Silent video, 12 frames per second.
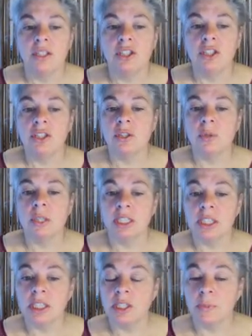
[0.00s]
And students
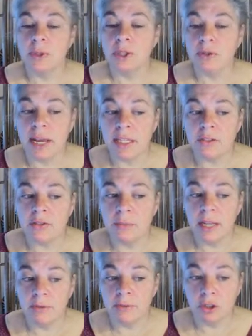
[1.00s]
wishing to progress
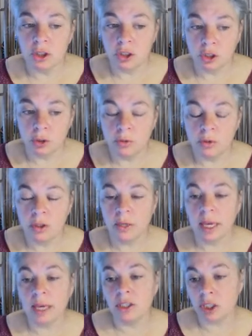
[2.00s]
from level two,
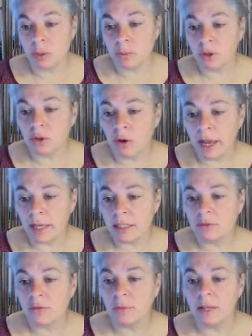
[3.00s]
you can just
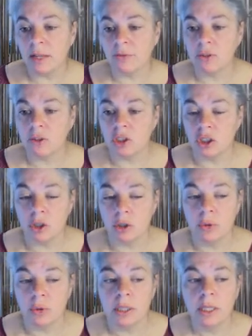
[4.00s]
progress from level
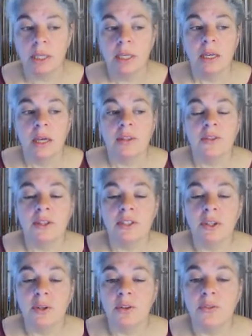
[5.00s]
two.
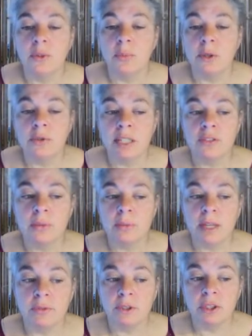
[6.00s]
So if you progress
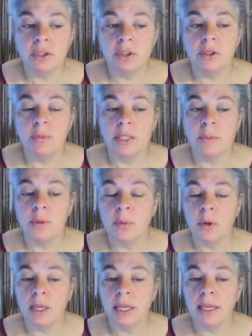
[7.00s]
from level two, you must
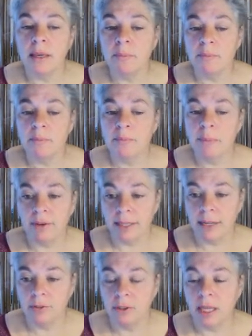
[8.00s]
be working at merit
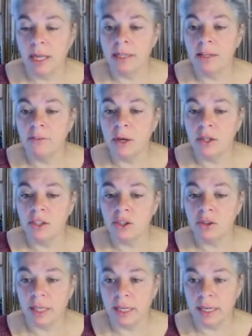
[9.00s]
level and have
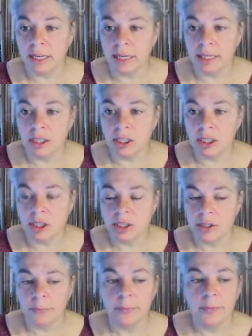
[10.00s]
passed your
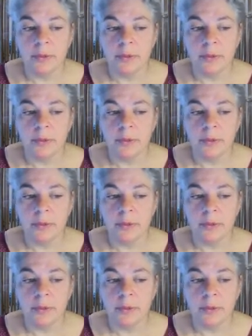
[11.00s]
English.